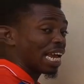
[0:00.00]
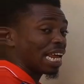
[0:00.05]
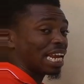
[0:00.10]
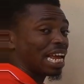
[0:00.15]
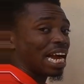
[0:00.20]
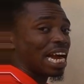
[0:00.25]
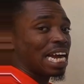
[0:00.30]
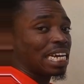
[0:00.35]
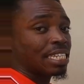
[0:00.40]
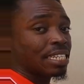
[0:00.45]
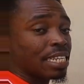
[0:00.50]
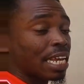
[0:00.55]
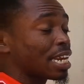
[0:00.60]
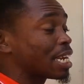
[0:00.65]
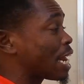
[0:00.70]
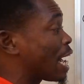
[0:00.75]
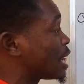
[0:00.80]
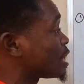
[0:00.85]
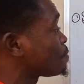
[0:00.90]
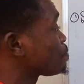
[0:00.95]
earlier, I said
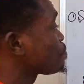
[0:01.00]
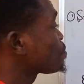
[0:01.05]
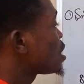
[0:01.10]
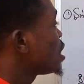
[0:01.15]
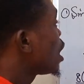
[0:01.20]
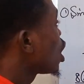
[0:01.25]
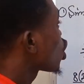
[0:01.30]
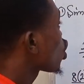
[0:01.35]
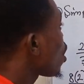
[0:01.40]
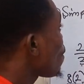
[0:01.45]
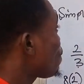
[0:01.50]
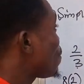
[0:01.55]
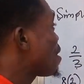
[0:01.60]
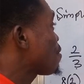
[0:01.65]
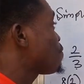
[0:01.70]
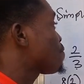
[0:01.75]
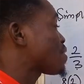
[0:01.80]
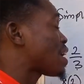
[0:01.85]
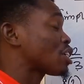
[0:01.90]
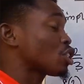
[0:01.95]
that
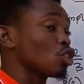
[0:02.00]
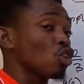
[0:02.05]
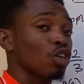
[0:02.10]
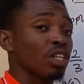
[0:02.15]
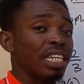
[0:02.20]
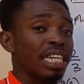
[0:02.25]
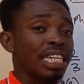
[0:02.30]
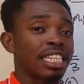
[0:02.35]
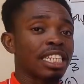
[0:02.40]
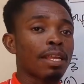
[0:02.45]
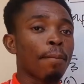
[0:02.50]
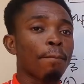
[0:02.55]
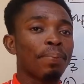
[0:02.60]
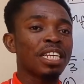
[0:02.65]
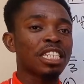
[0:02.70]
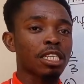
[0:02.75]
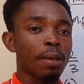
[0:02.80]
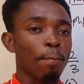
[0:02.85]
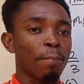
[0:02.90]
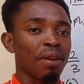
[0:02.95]
compound fraction is simply
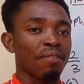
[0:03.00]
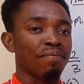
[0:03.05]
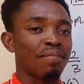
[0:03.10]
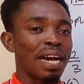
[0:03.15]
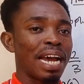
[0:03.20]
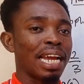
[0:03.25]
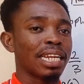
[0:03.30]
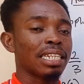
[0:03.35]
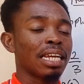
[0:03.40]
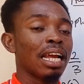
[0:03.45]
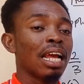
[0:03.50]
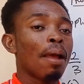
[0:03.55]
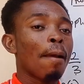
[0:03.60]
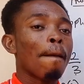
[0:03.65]
simplified